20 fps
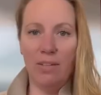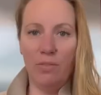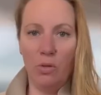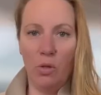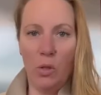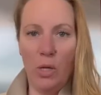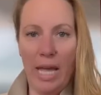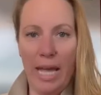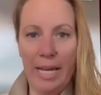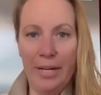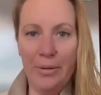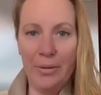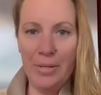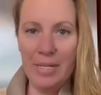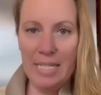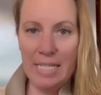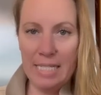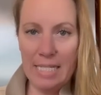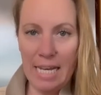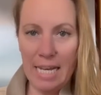volcano
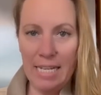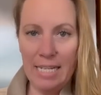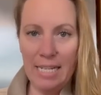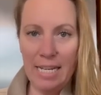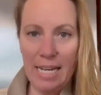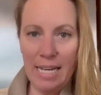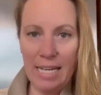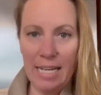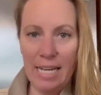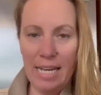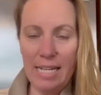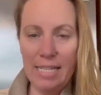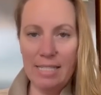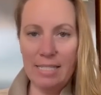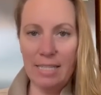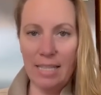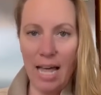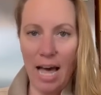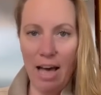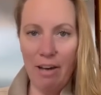is sending
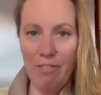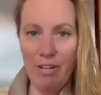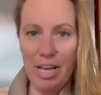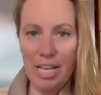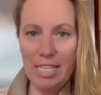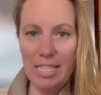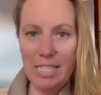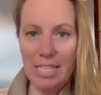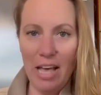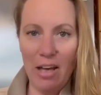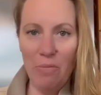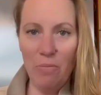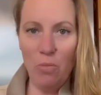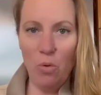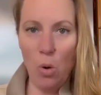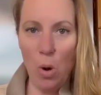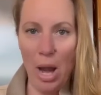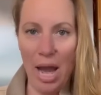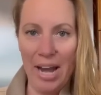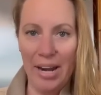its lava
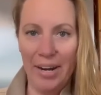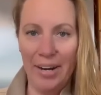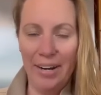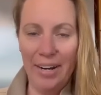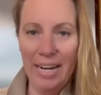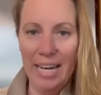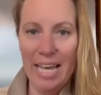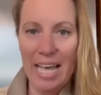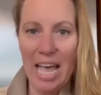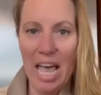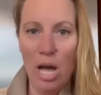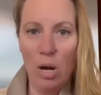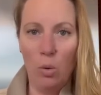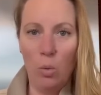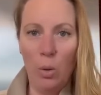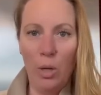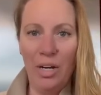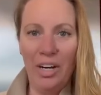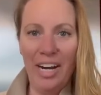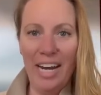somewhere
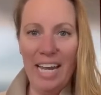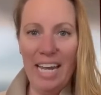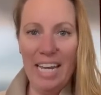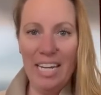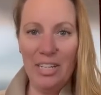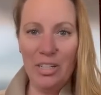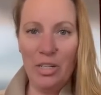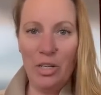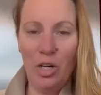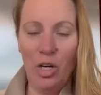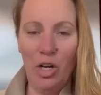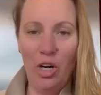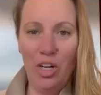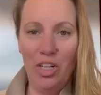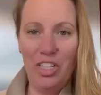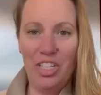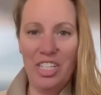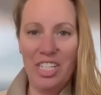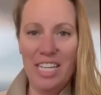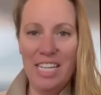where it
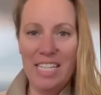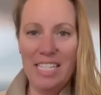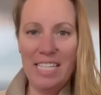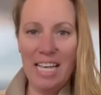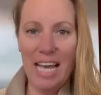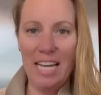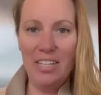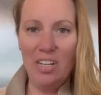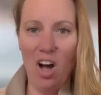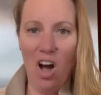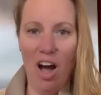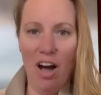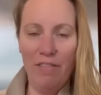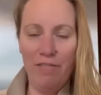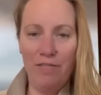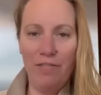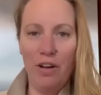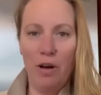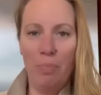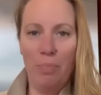could set
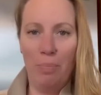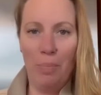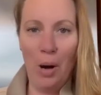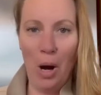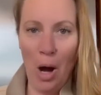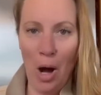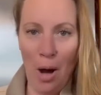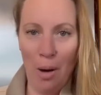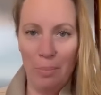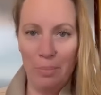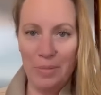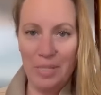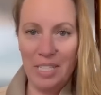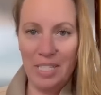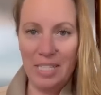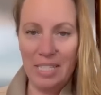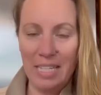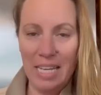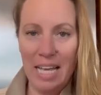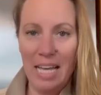off
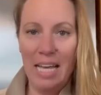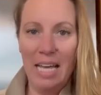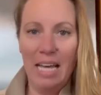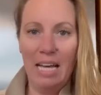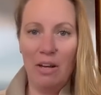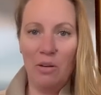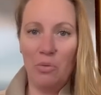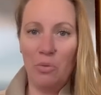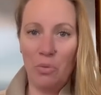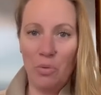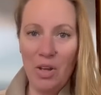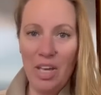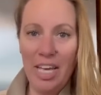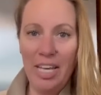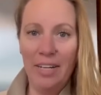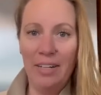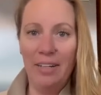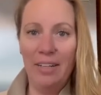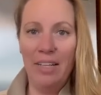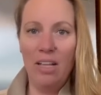bombs,
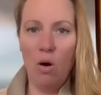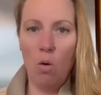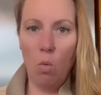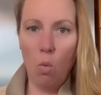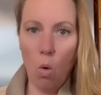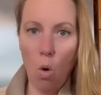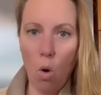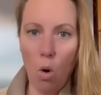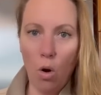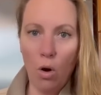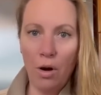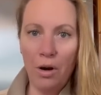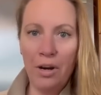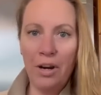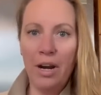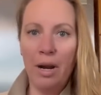real war